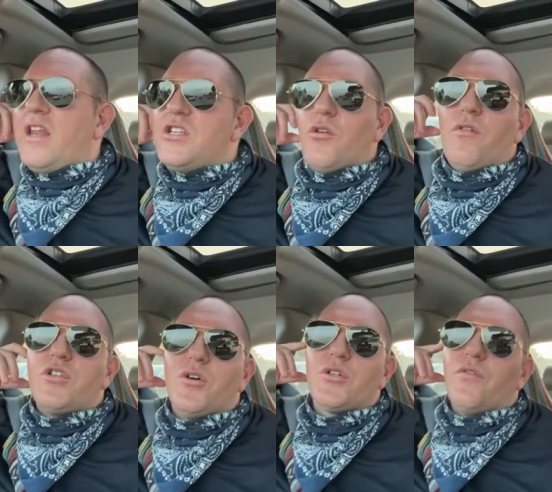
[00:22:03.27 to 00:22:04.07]
sort of
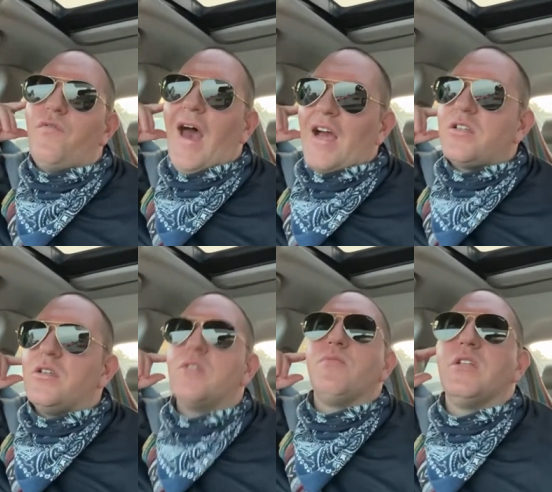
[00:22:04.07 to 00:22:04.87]
social
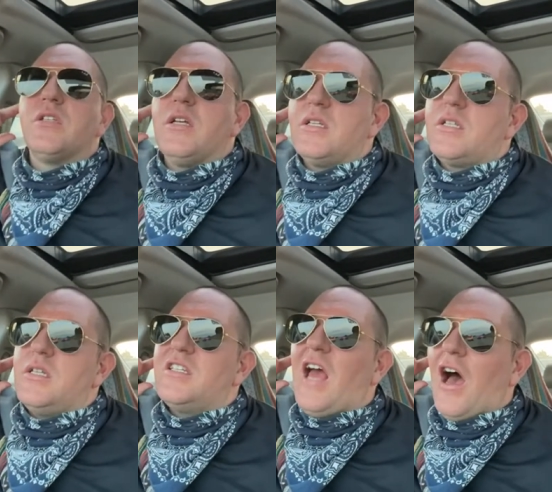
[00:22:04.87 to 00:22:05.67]
faction's business to
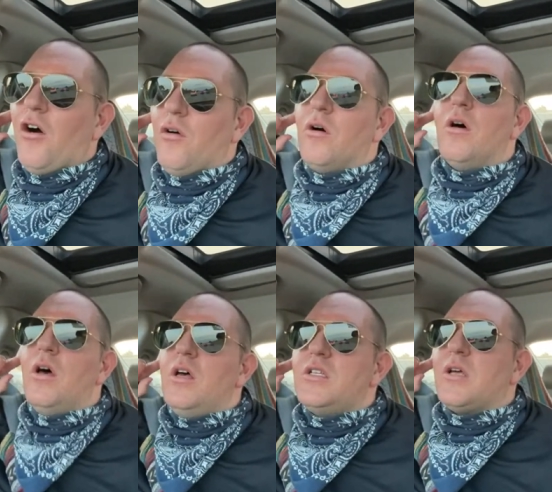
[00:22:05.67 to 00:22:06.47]
tell
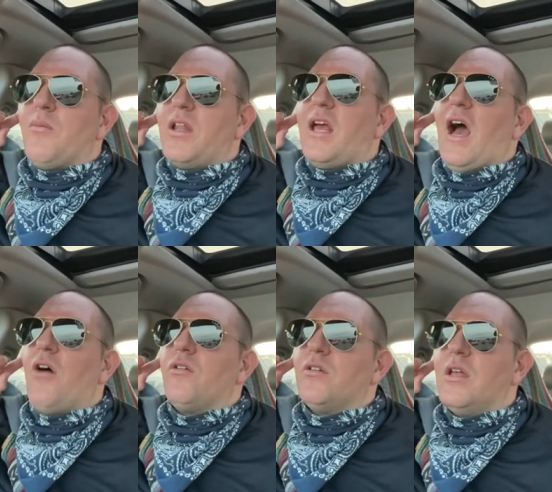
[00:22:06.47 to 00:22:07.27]
somebody how
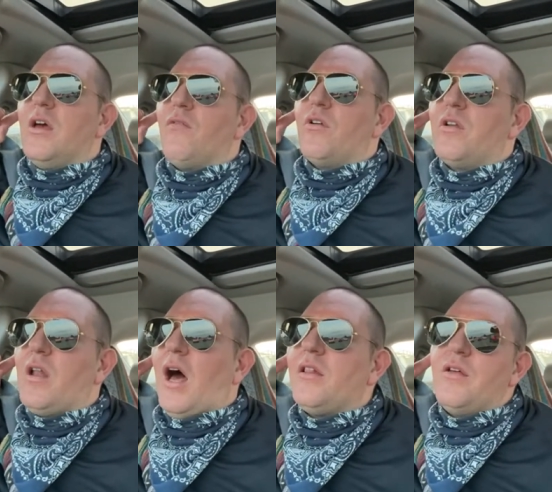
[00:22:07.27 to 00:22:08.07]
to live or to
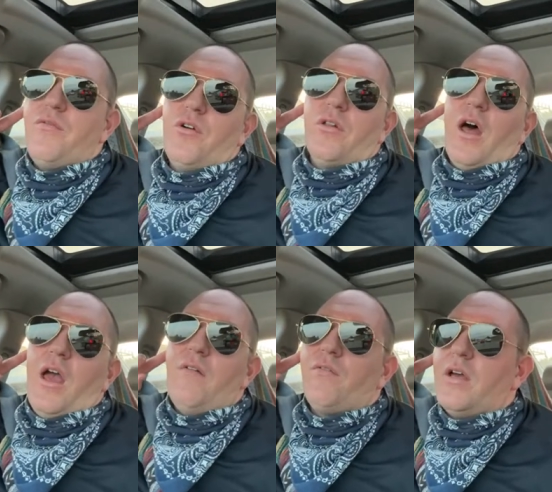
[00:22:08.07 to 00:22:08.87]
not live their
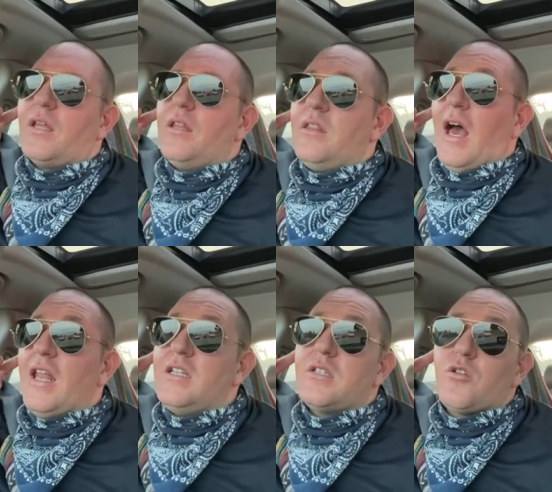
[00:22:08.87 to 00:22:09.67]
life. Like, that
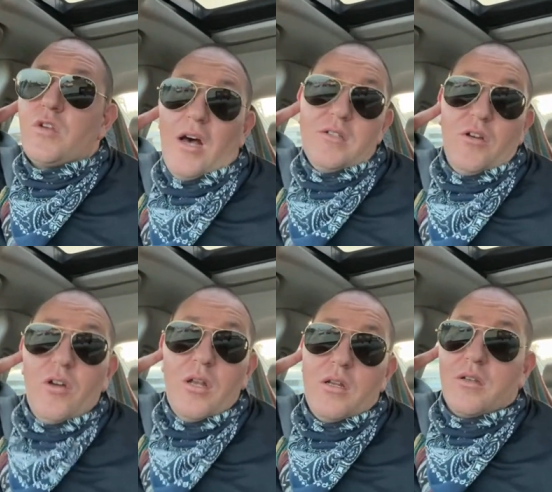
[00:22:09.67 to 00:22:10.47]
is
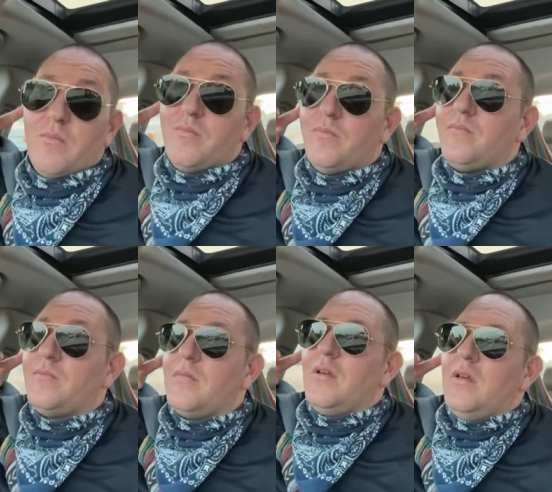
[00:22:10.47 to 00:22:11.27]
totalitarianism.
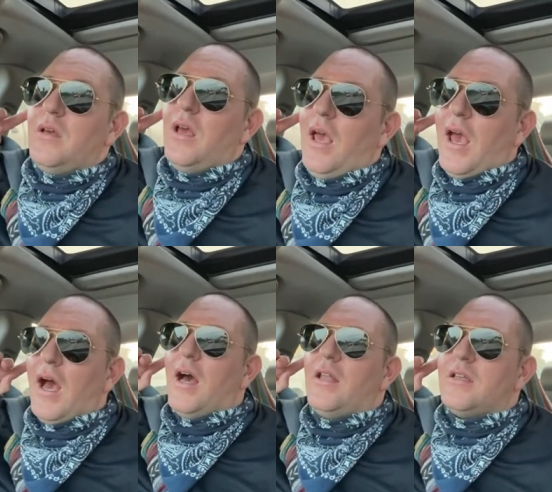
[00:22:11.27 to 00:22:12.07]

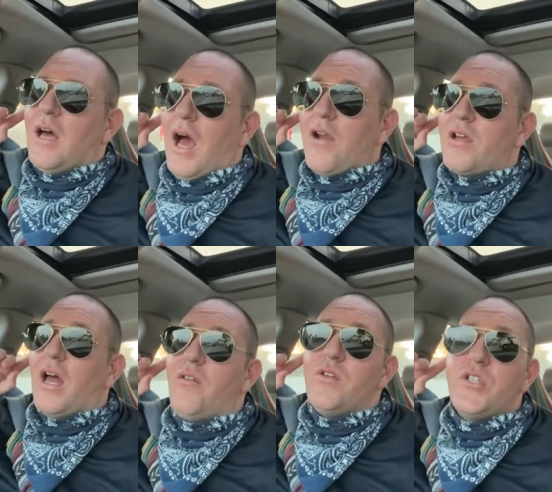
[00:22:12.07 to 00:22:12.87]
And I
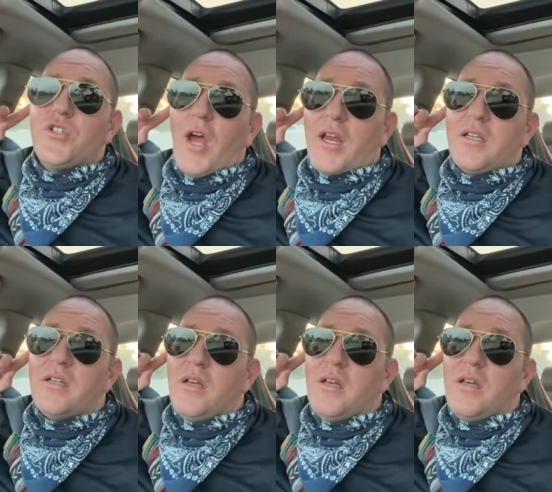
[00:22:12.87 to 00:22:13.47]
kind of reject